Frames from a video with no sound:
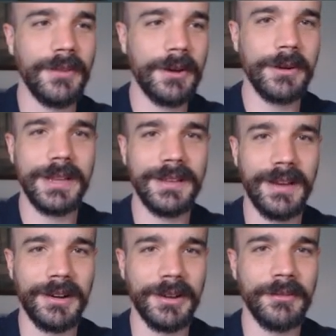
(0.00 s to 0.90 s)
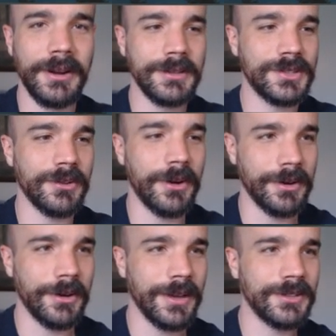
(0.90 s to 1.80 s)
very, I don't know, very
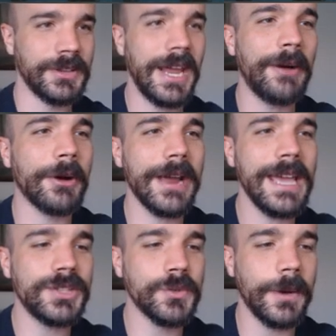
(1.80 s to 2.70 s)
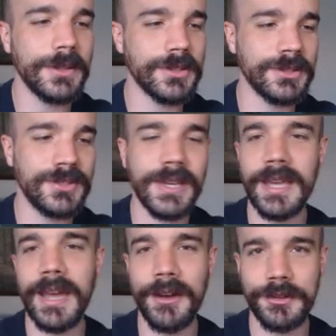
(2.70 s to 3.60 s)
strong. Okay, so now our H1s are
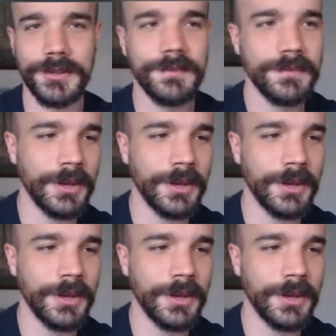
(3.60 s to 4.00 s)
sticking out